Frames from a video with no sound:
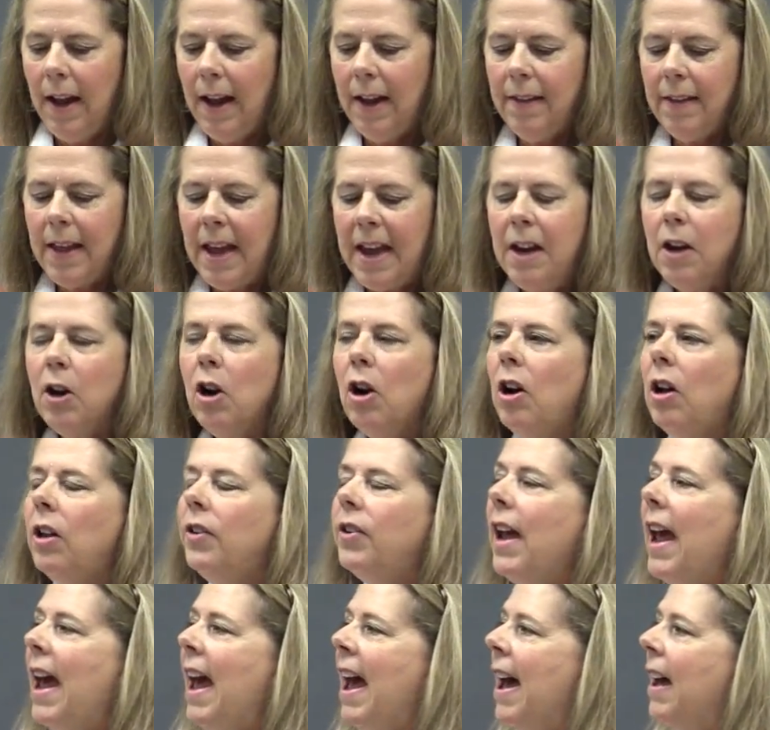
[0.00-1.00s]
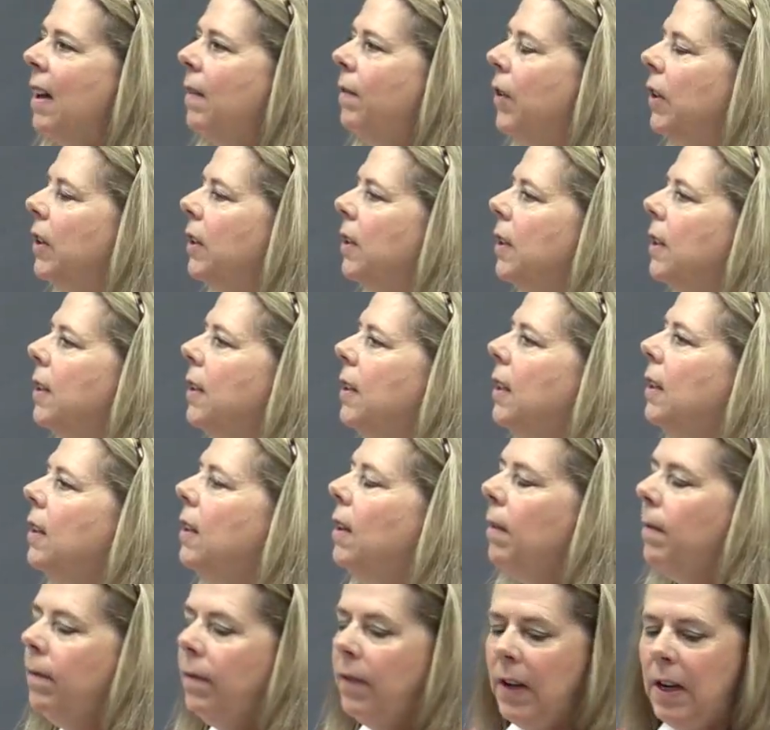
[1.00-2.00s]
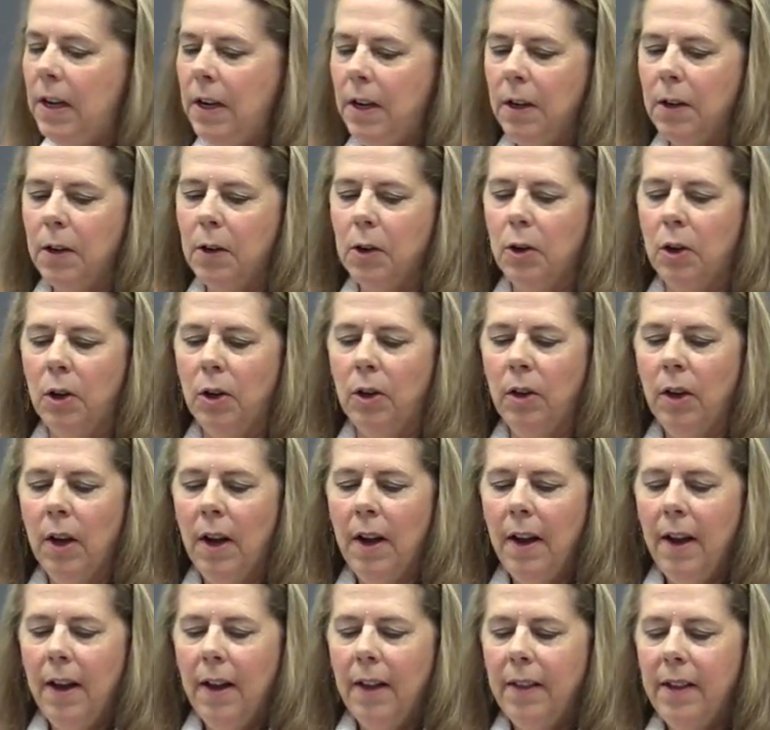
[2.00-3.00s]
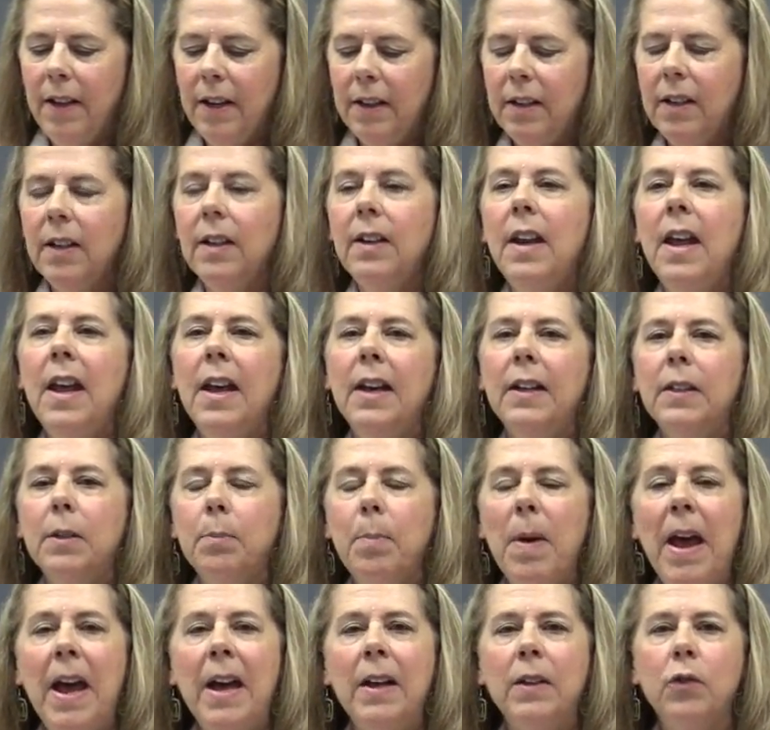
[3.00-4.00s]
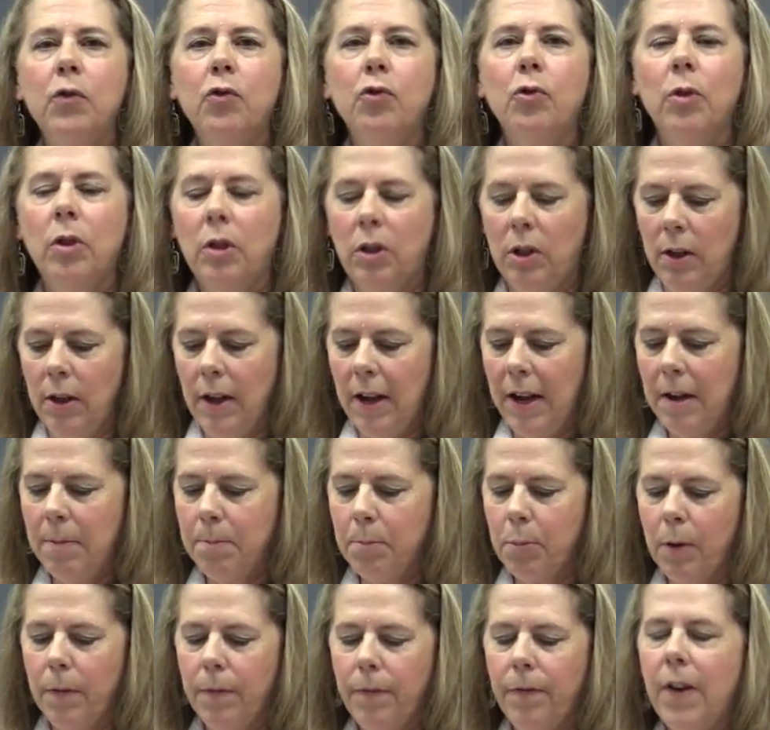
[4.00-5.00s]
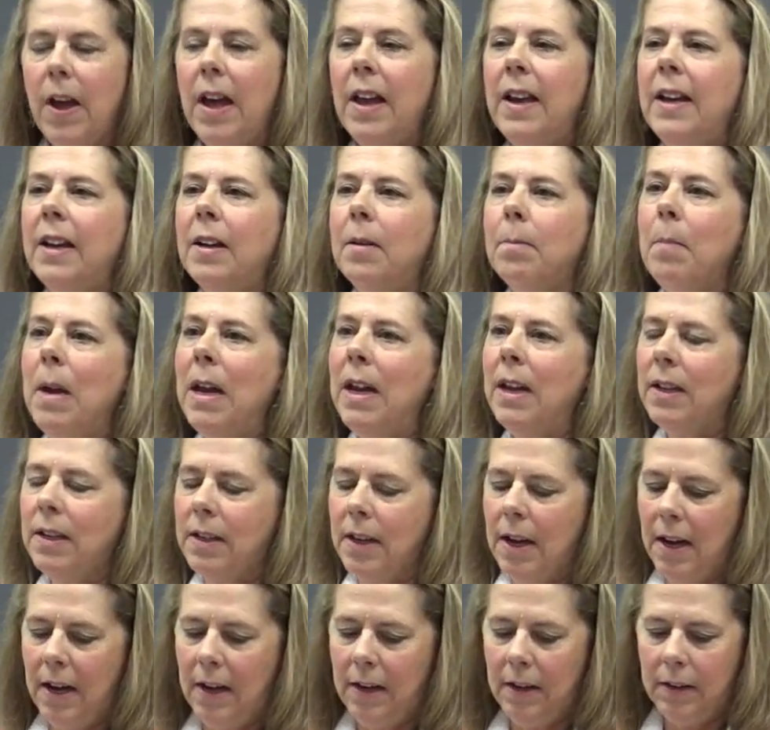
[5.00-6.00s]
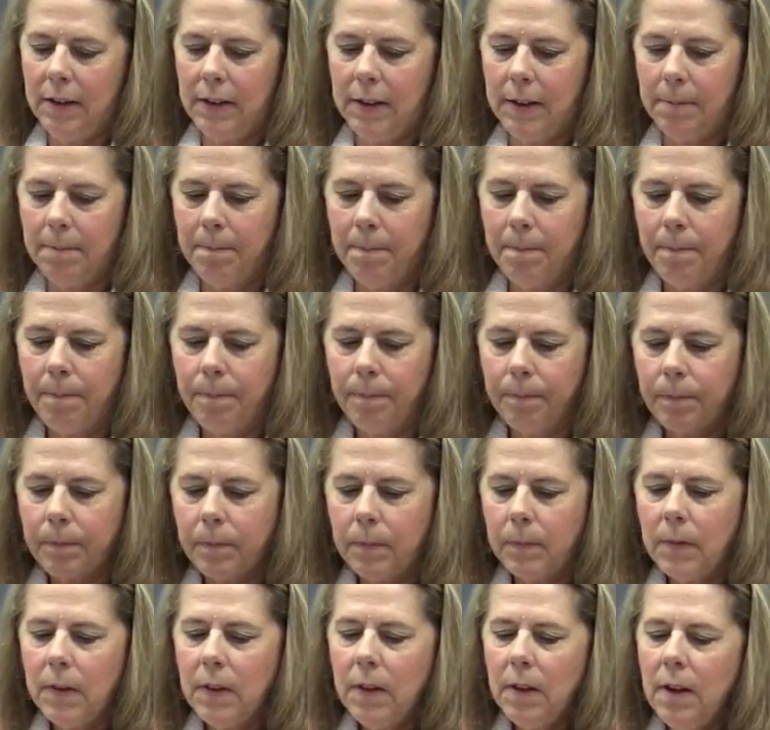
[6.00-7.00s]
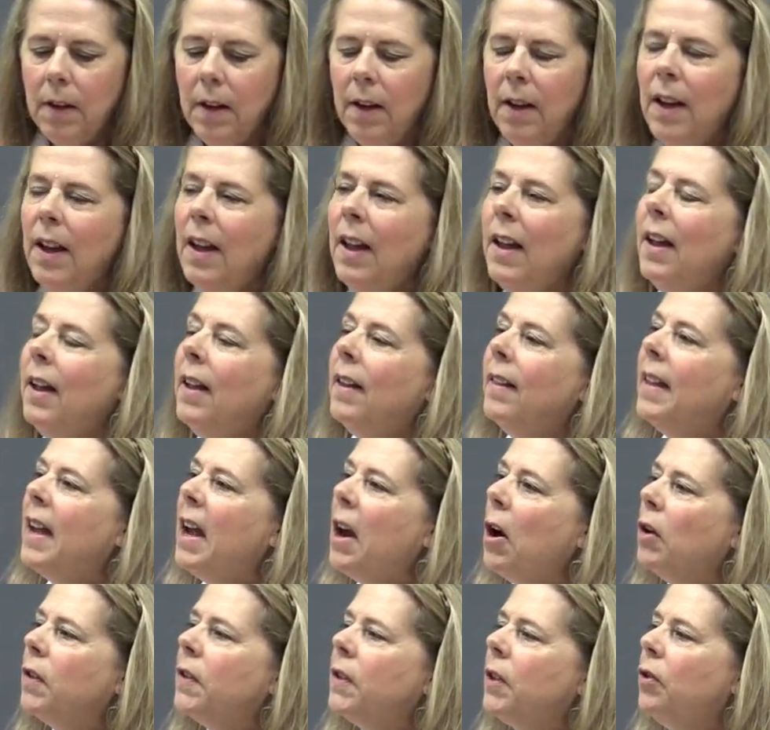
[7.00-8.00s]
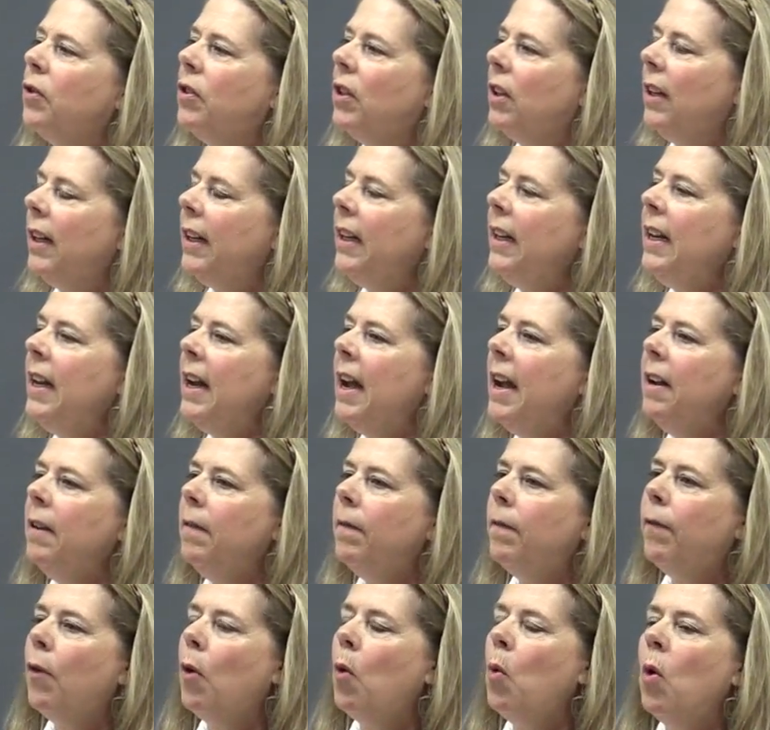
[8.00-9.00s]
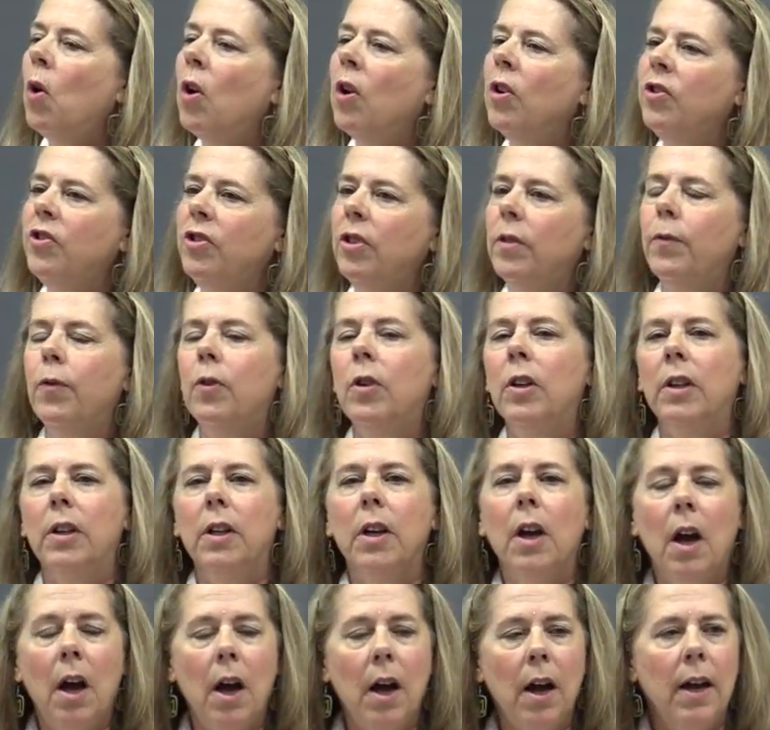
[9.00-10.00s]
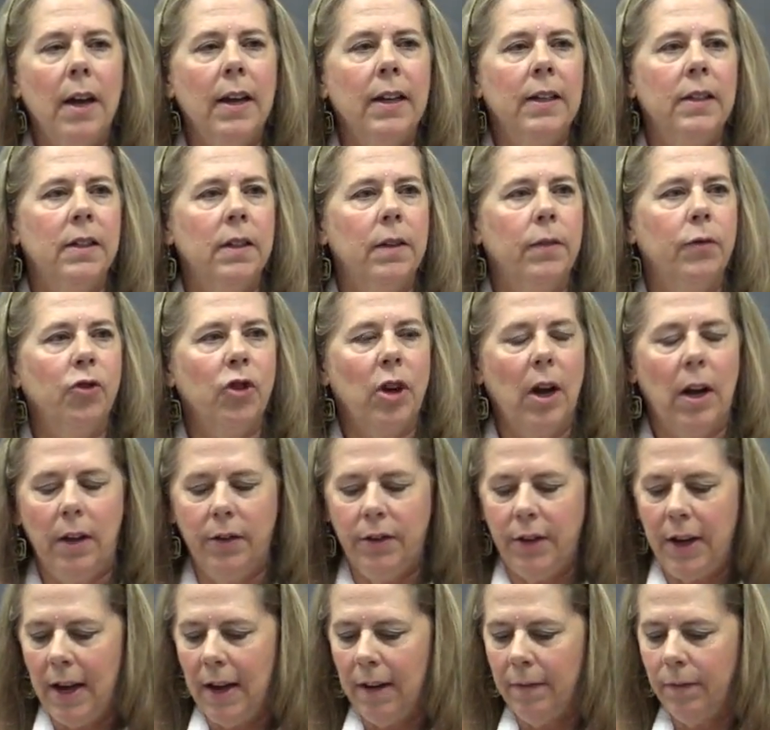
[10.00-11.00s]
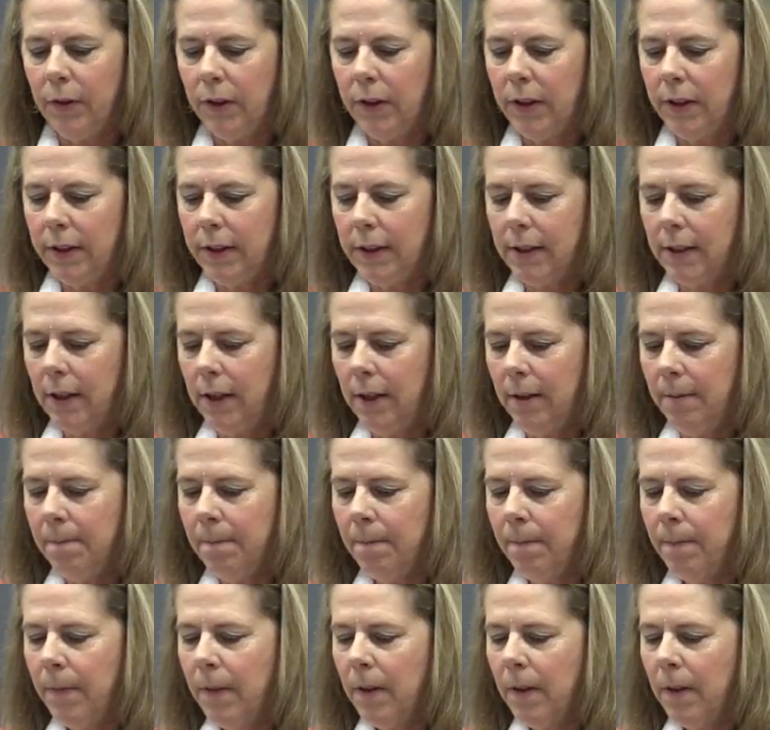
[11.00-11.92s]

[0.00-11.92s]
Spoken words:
And they called advocacy the vehicle that connects pastoral and prophetic mandates. They also delineate four different kinds of child advocacy.